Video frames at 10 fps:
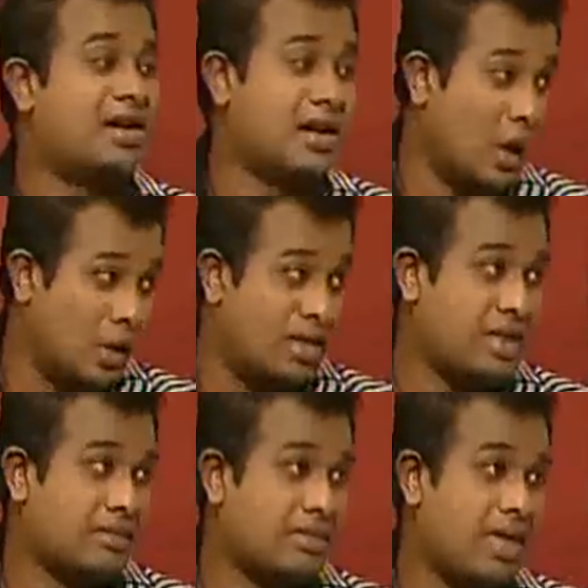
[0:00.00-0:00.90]
announced
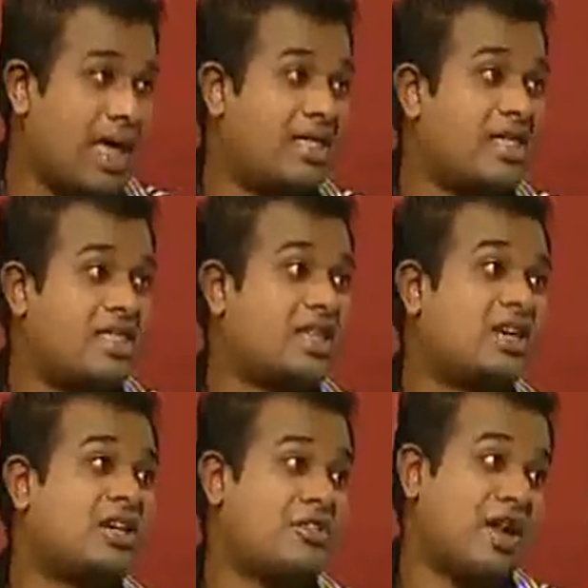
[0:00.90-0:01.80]
him as the
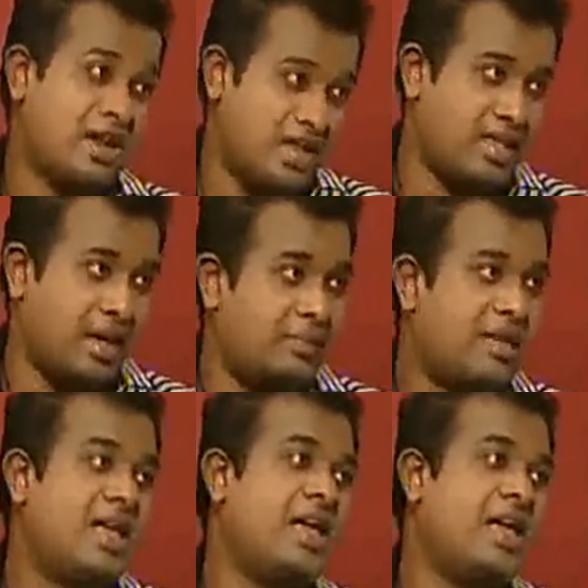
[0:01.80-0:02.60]
second runners-up,